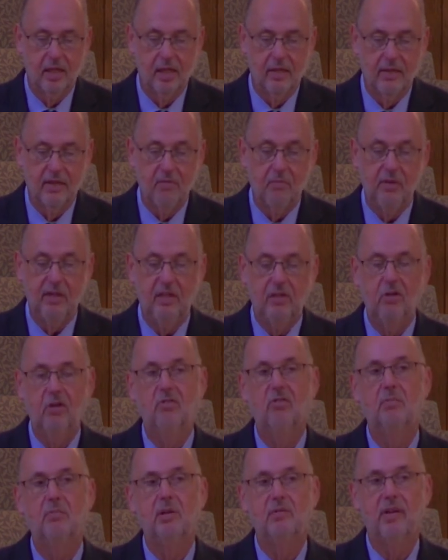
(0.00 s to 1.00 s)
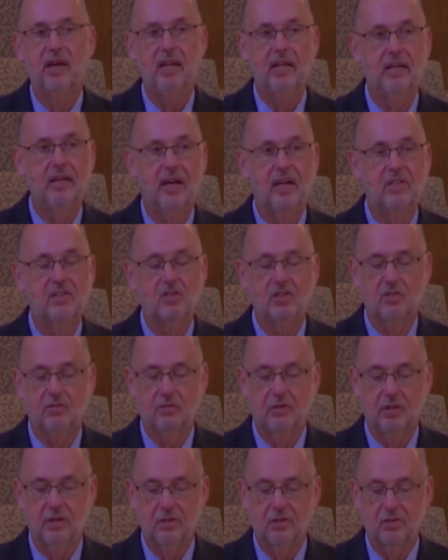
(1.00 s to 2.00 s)
then we too will be ready not just
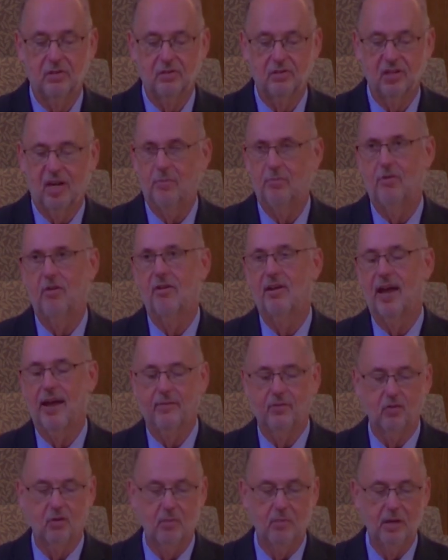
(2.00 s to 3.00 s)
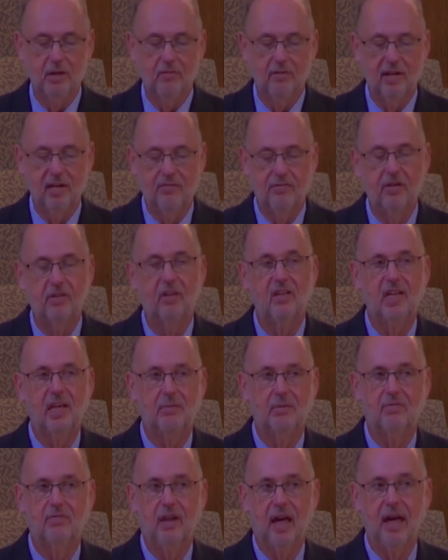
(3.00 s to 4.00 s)
for the summer games, we'll be ready for the game
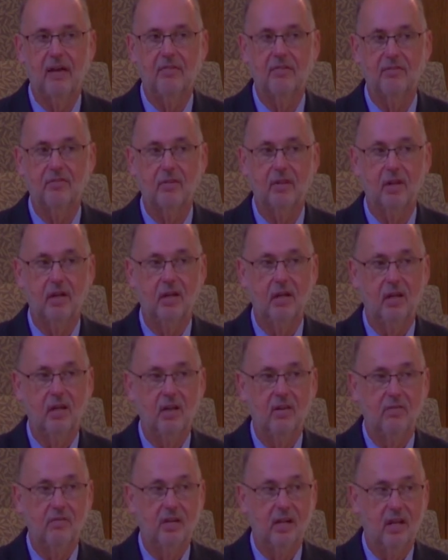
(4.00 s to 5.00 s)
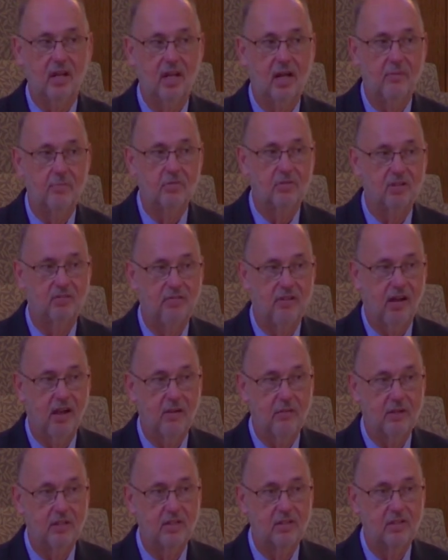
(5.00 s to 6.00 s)
of life when it comes to
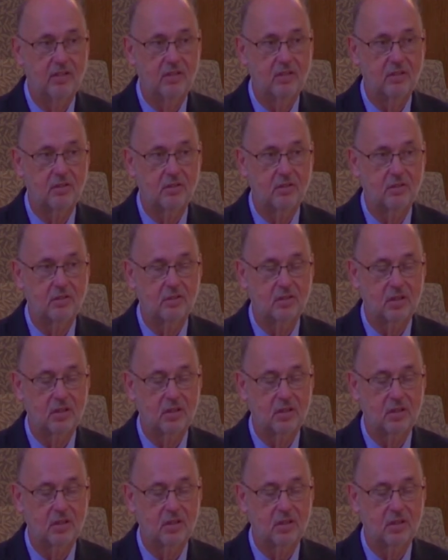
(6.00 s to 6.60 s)
following Jesus.